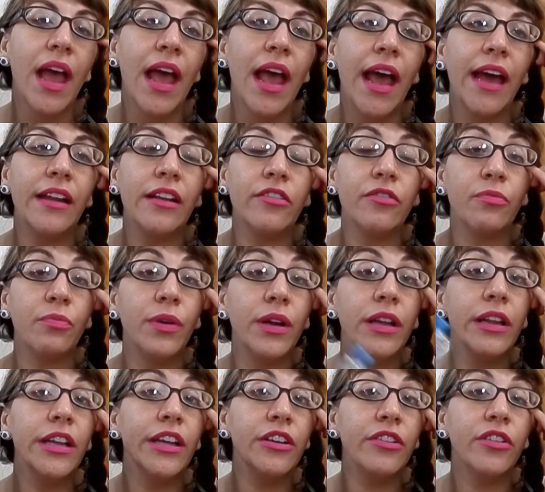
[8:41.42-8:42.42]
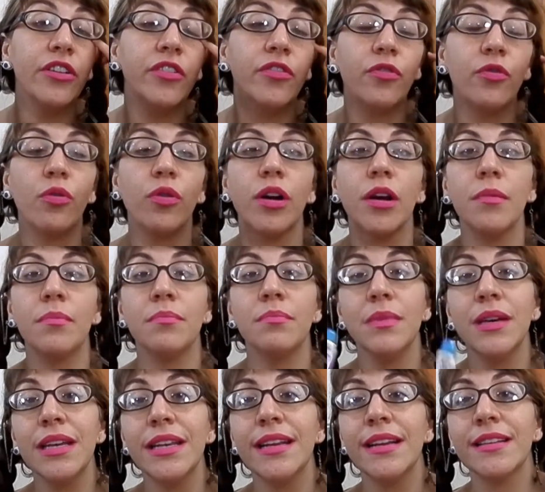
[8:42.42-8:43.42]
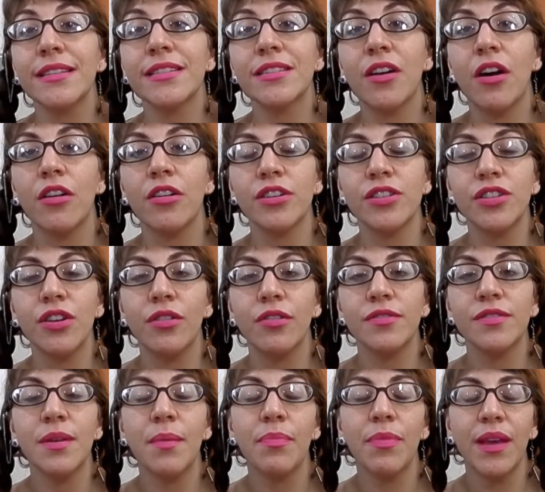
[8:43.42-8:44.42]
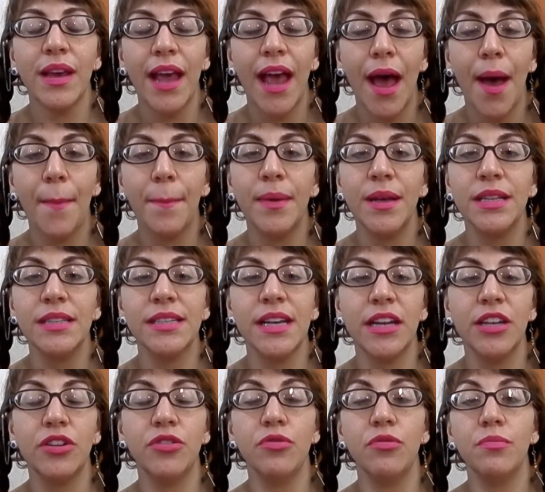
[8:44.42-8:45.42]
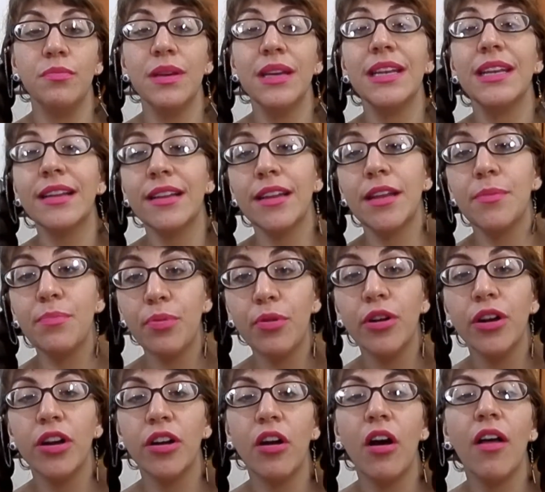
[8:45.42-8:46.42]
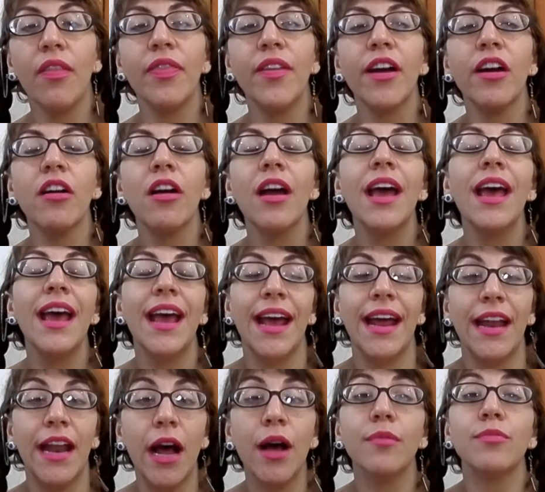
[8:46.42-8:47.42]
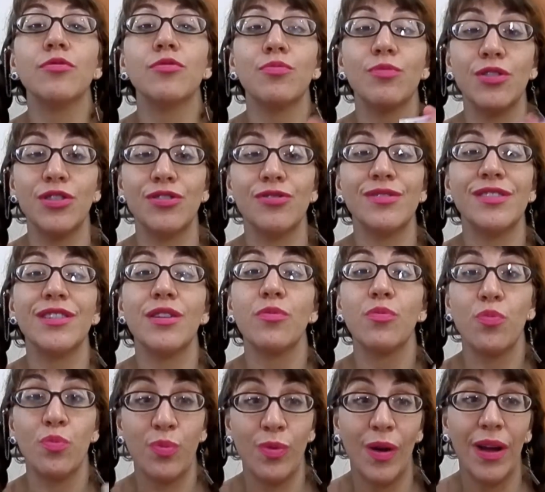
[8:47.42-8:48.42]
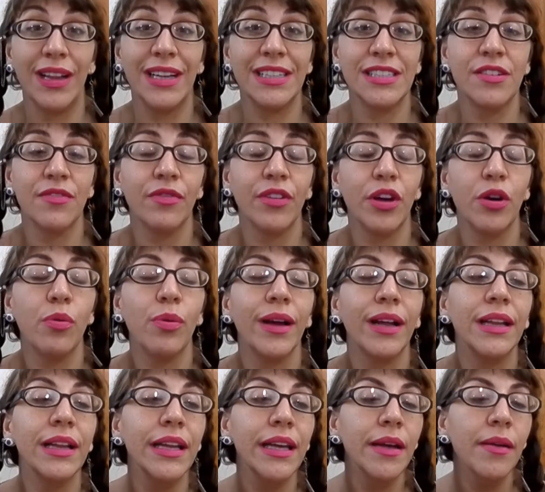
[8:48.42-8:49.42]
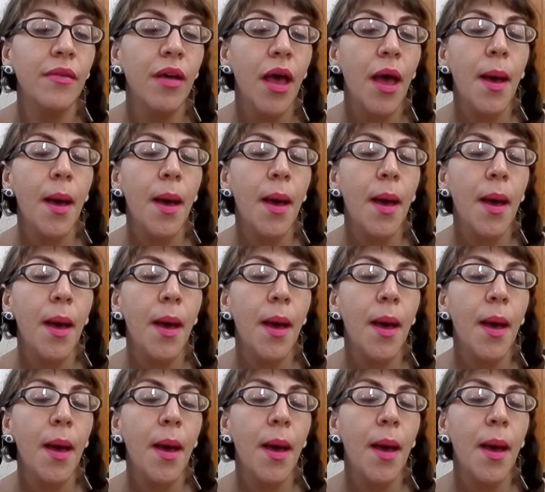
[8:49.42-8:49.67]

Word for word: And it's really good for immediate scars. So if something happens and you immediately put it on there, it helps reduce it relatively quickly.